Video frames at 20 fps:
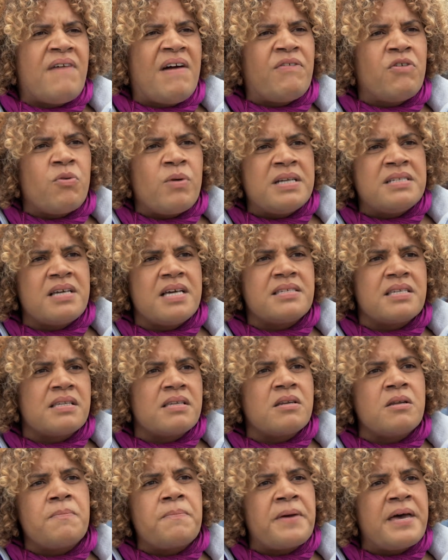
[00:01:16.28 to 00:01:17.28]
everyone does a
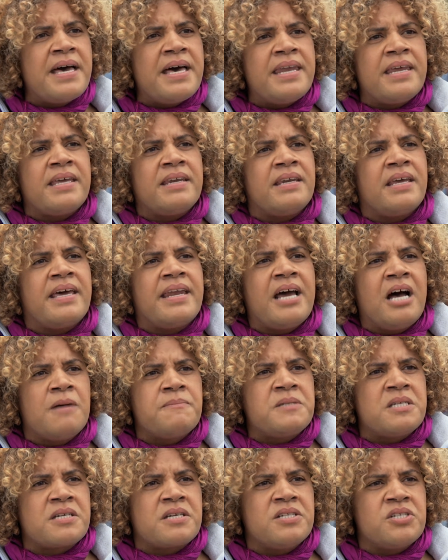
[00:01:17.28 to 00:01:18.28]
little bit and, and
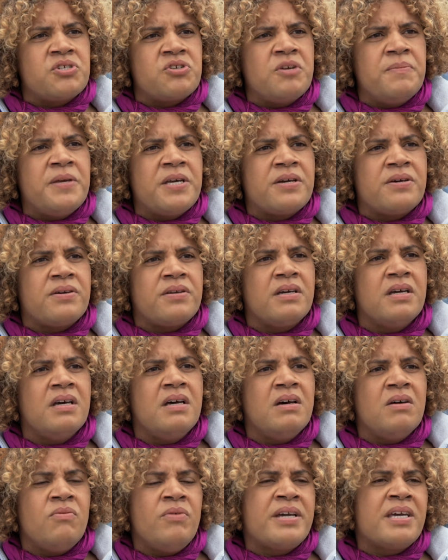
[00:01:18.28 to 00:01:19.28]
helps to contribute,
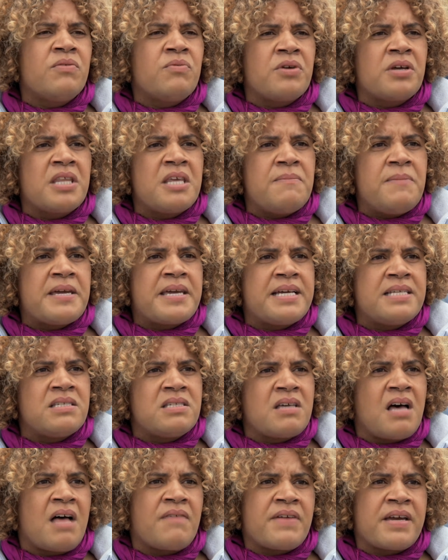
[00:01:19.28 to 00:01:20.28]
we can really begin
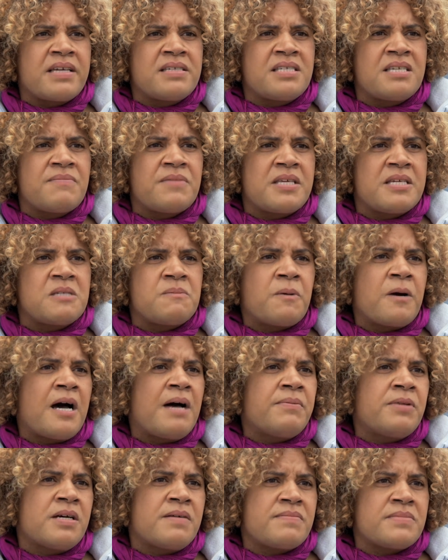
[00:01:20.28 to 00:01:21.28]
solving some of these
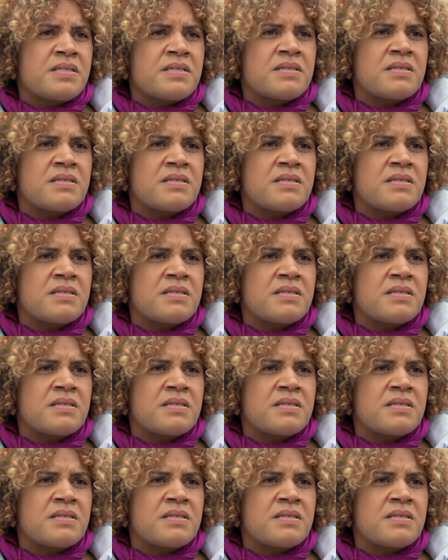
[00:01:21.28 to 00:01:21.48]
problems.